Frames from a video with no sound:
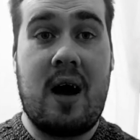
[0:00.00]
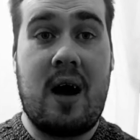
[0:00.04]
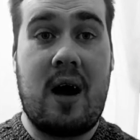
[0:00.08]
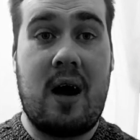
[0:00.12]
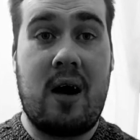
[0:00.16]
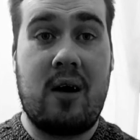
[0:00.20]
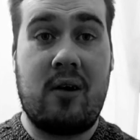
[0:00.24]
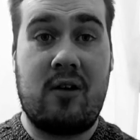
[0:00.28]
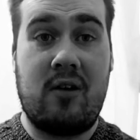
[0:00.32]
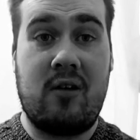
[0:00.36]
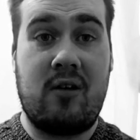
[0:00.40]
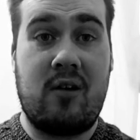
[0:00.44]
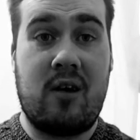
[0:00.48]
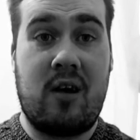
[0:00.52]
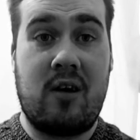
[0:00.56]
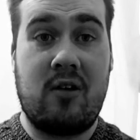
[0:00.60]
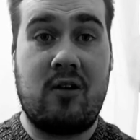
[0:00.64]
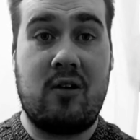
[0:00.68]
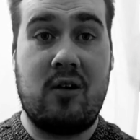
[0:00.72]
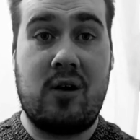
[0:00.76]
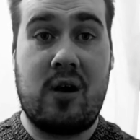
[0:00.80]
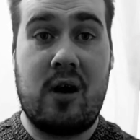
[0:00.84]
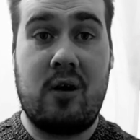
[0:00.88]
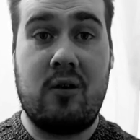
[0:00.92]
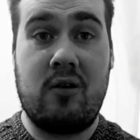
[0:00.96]
I suggest
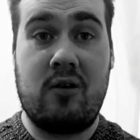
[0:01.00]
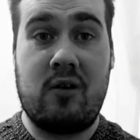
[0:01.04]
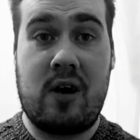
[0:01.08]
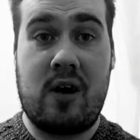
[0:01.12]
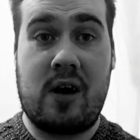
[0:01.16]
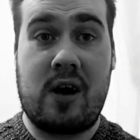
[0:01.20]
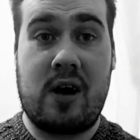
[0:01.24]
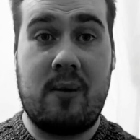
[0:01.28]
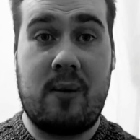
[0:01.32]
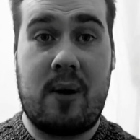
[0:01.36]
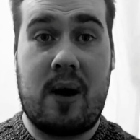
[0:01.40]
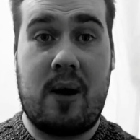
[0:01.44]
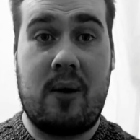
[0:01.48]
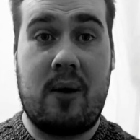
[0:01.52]
you go check him